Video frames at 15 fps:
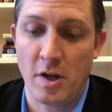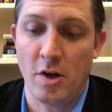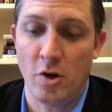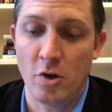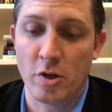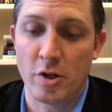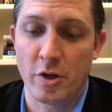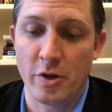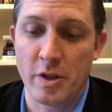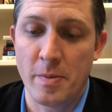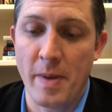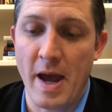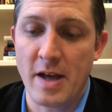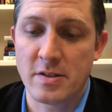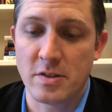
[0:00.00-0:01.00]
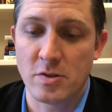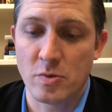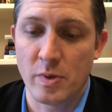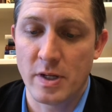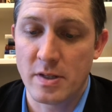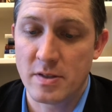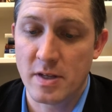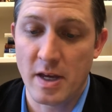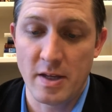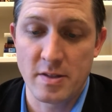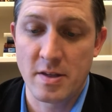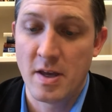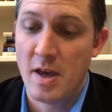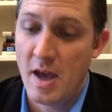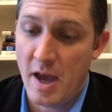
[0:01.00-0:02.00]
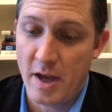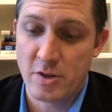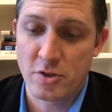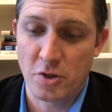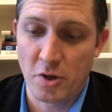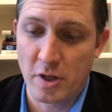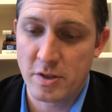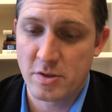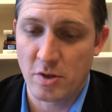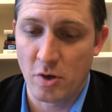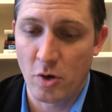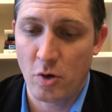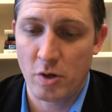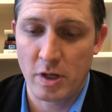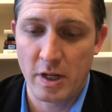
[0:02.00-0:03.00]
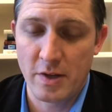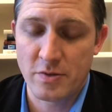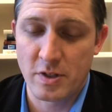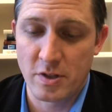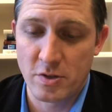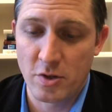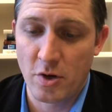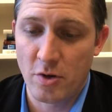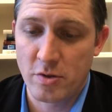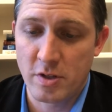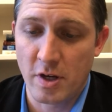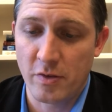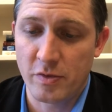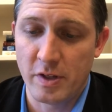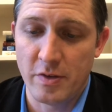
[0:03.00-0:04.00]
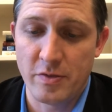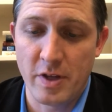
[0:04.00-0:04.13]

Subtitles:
Earlier in the passage when he says, "As surely as the Lord lives and as you yourself live,